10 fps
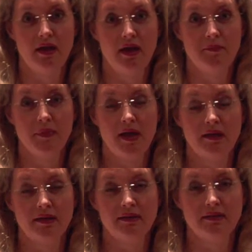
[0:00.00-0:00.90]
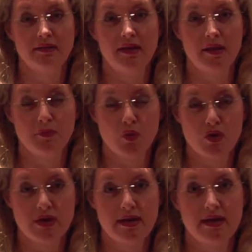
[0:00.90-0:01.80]
I am
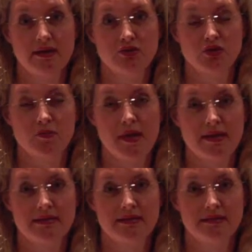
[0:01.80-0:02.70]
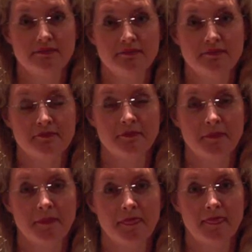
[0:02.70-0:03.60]
boarded in internal medicine,
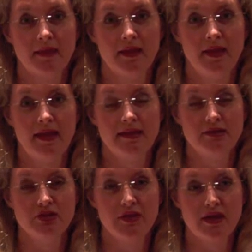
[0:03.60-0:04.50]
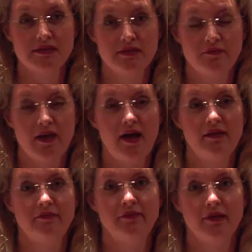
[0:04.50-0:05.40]
and in
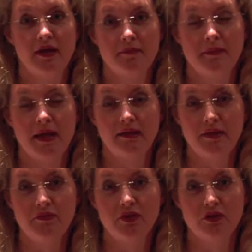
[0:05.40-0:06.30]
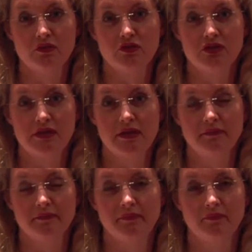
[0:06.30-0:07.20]
2005 I left the university
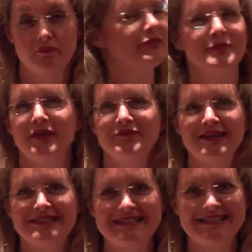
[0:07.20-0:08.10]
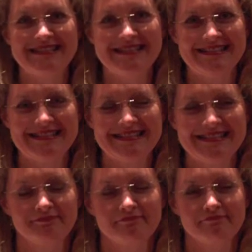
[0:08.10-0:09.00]
from the infectious diseases